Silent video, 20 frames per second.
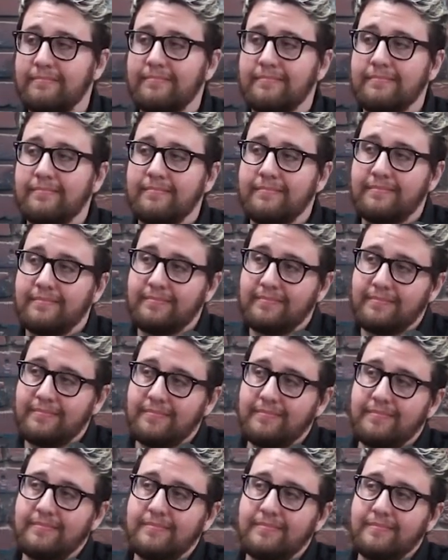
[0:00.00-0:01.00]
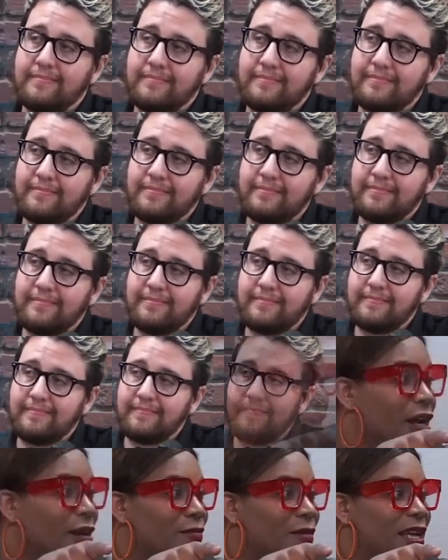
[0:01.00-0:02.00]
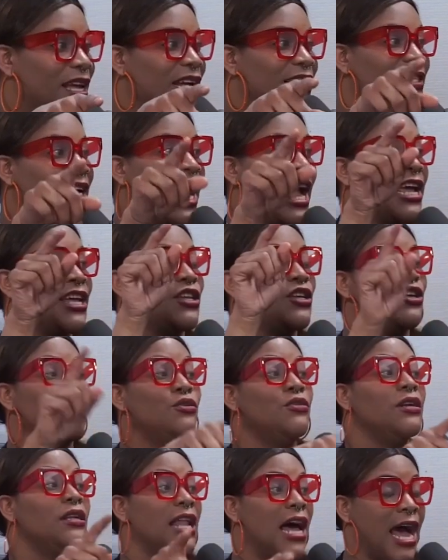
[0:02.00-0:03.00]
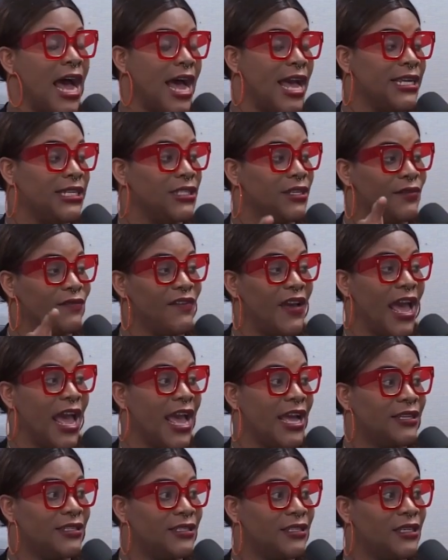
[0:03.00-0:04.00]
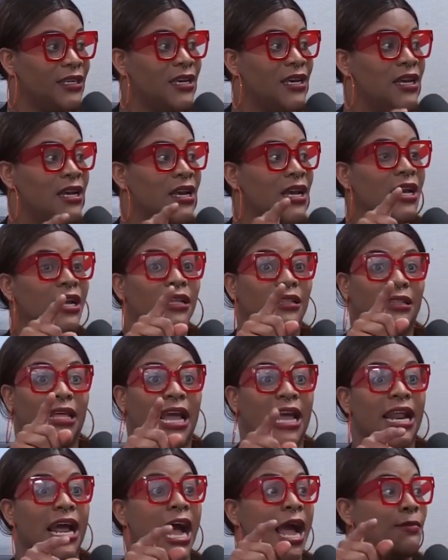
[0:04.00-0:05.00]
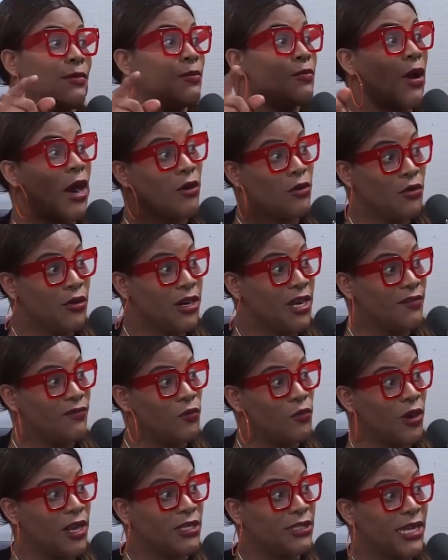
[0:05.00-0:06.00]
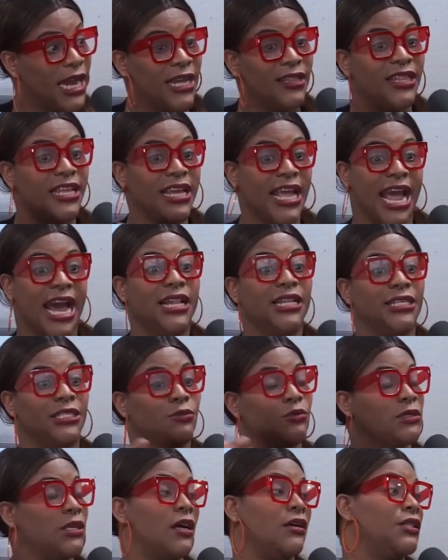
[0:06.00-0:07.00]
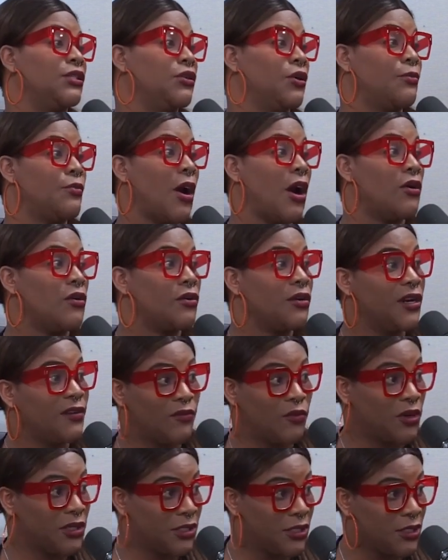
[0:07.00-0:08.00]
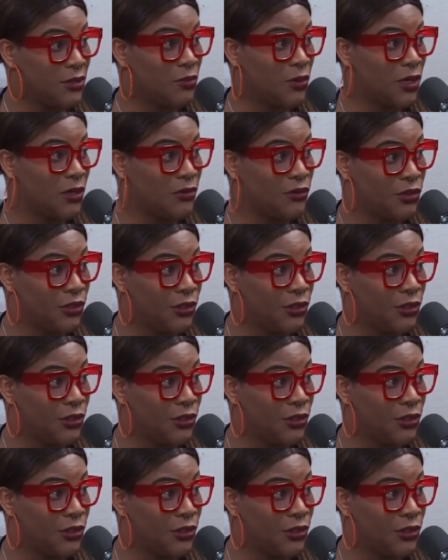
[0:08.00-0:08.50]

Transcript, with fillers: And that's what they're hating on because I utilize the fact that I'm a priority voice. I think Alex was also a priority voice as well,